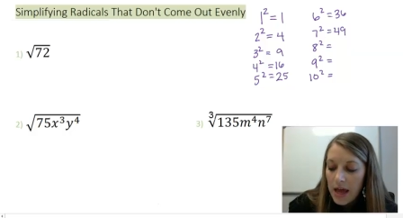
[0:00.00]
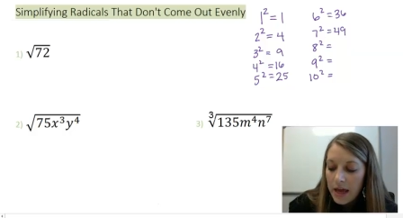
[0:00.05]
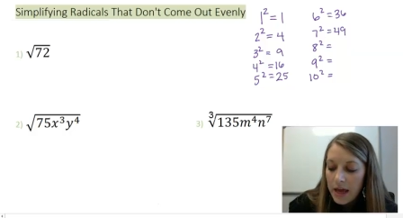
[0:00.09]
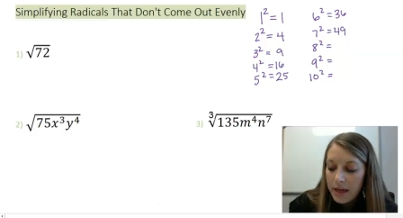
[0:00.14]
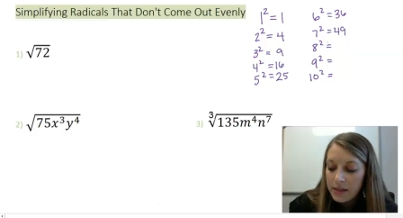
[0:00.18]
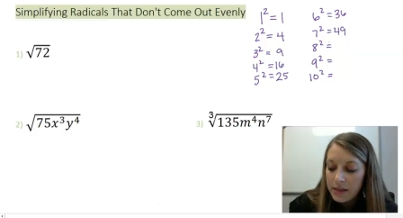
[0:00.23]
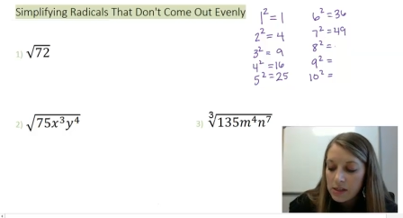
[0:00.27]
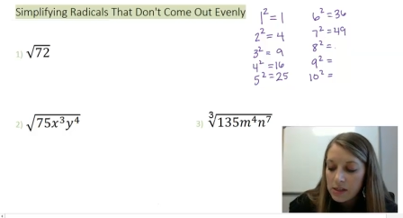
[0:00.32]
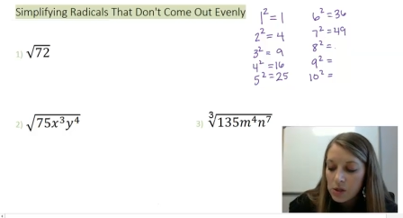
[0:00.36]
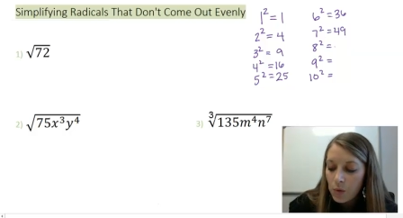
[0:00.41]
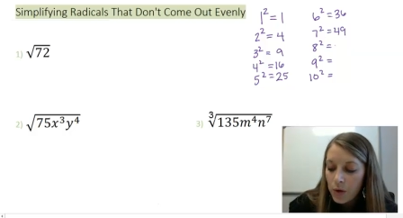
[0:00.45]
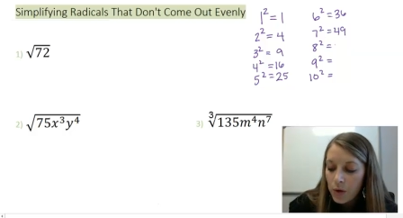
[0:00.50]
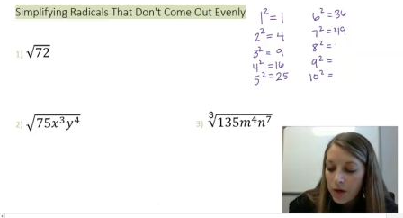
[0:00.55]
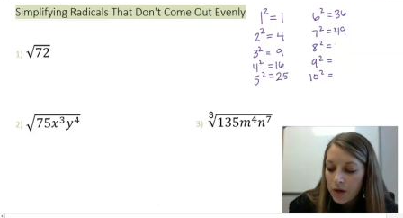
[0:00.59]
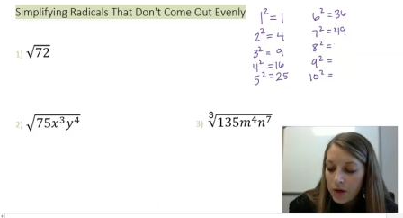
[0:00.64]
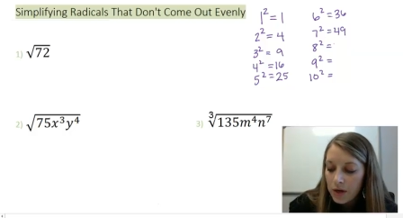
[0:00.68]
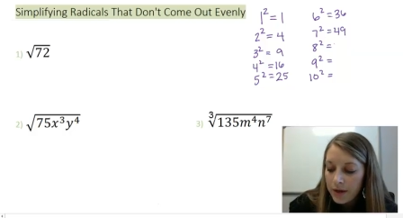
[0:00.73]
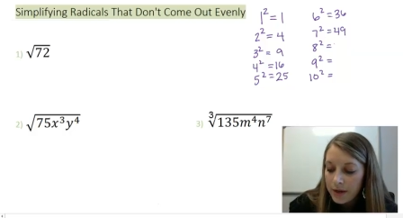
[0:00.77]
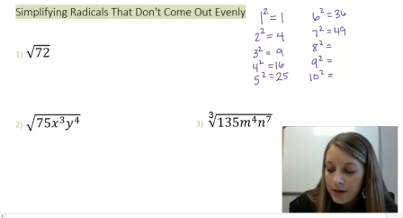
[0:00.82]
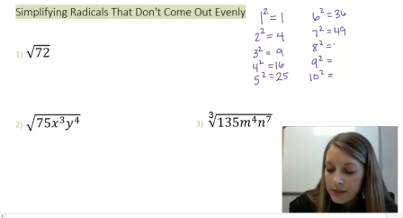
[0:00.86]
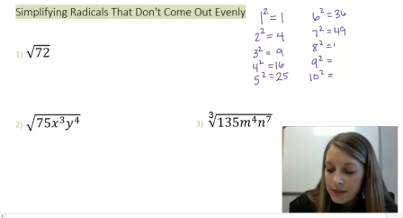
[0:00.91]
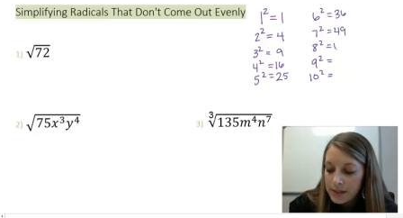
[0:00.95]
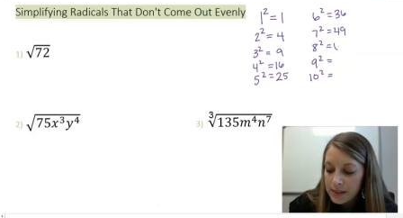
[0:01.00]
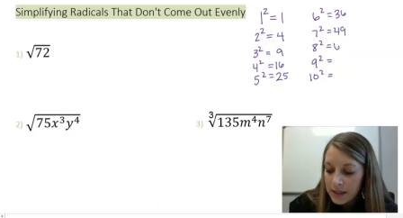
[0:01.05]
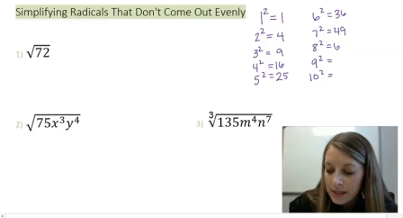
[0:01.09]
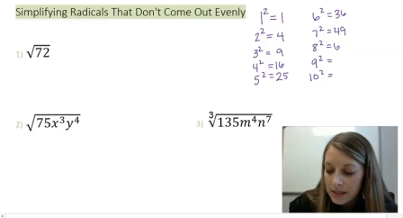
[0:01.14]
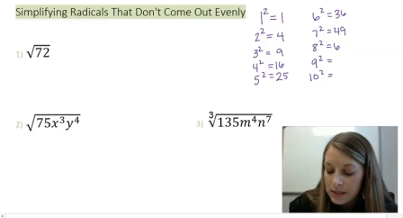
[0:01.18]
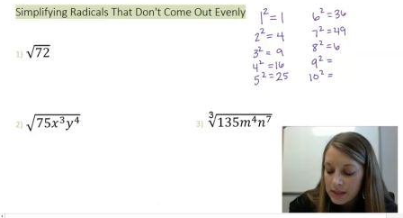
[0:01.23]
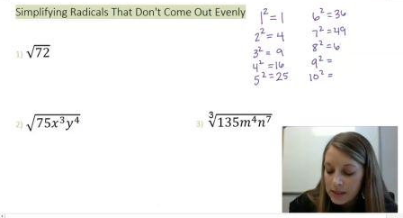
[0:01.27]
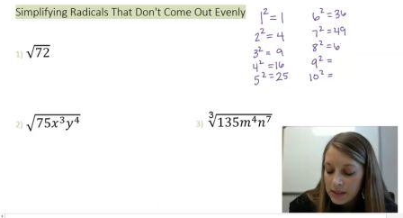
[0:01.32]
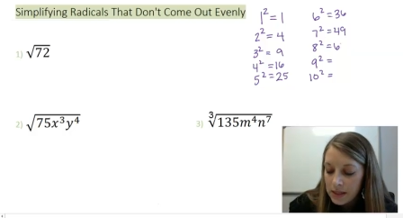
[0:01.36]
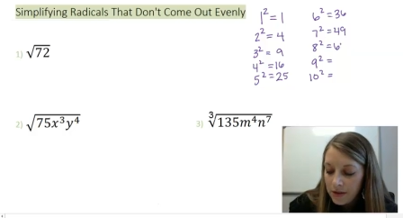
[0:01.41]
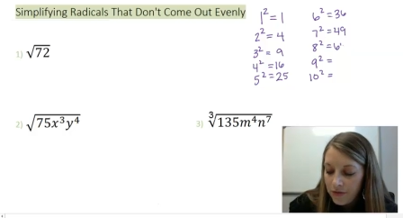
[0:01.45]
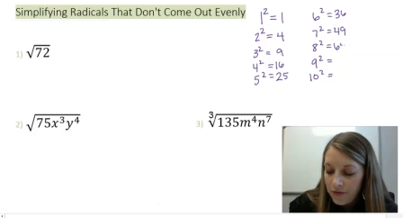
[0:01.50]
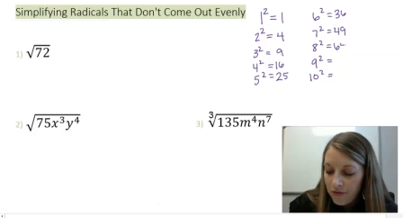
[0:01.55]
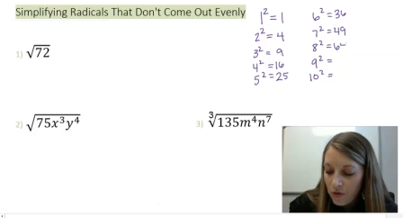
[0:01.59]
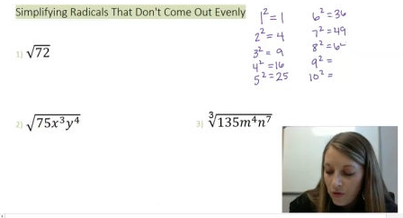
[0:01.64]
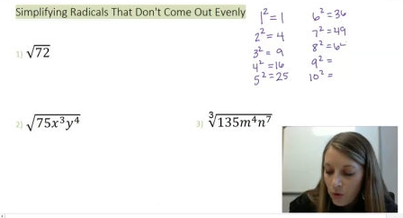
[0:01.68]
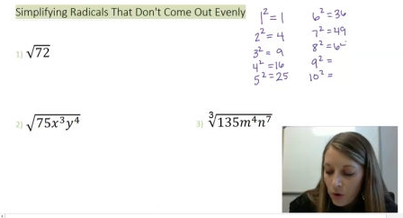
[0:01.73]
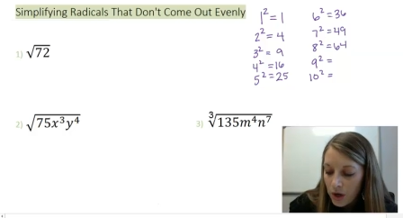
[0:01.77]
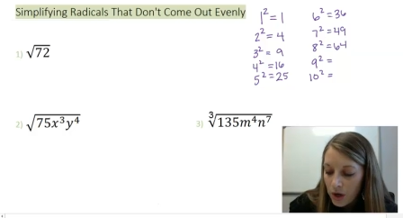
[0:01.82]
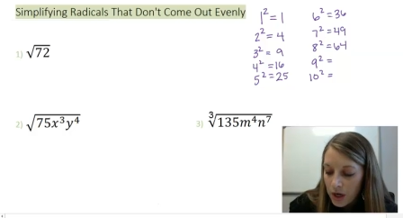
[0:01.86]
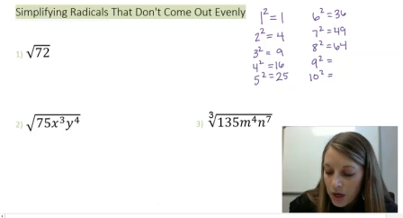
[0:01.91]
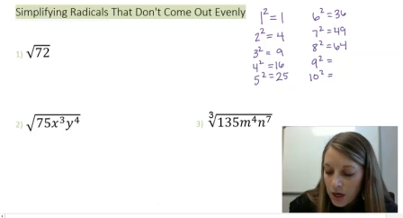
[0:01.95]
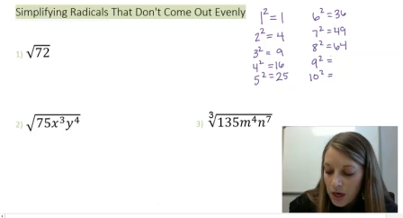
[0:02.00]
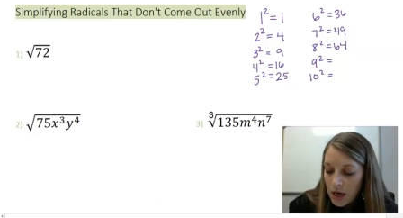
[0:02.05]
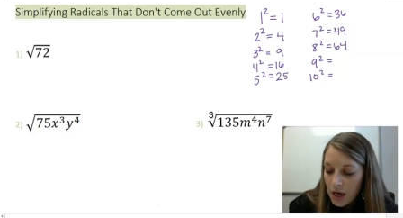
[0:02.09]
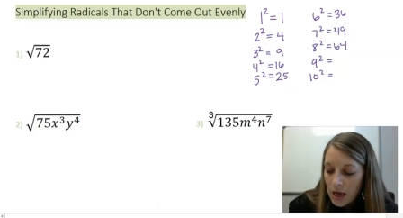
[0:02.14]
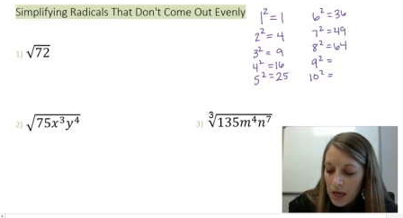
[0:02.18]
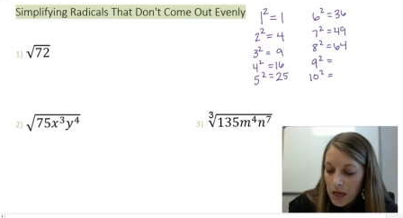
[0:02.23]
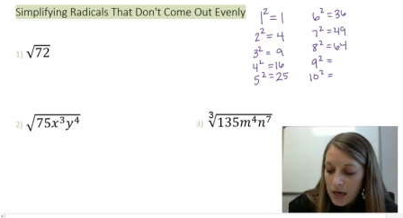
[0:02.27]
8 squared is 64,